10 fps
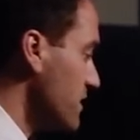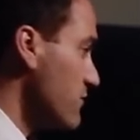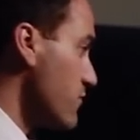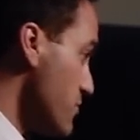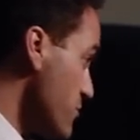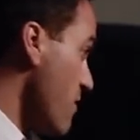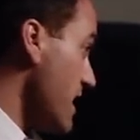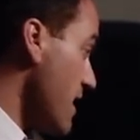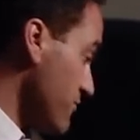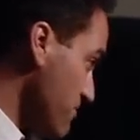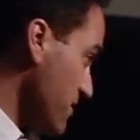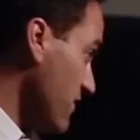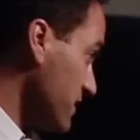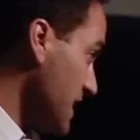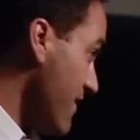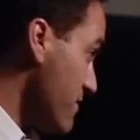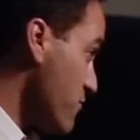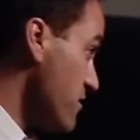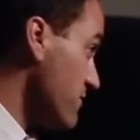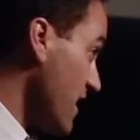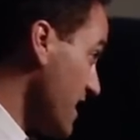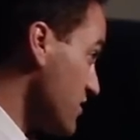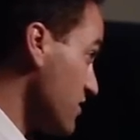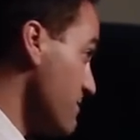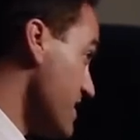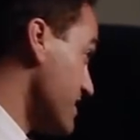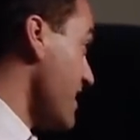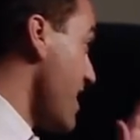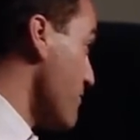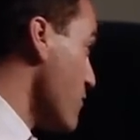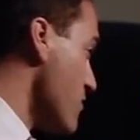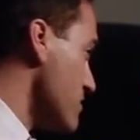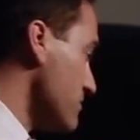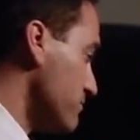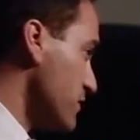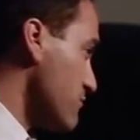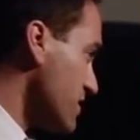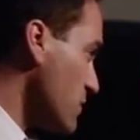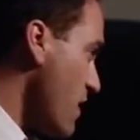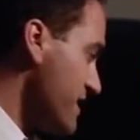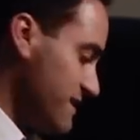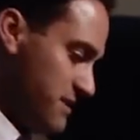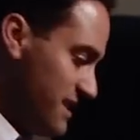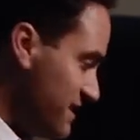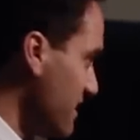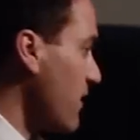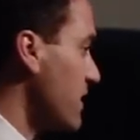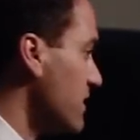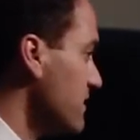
For you right now, jumping off a diving board financially means a lot more, but risk-wise, it means nothing.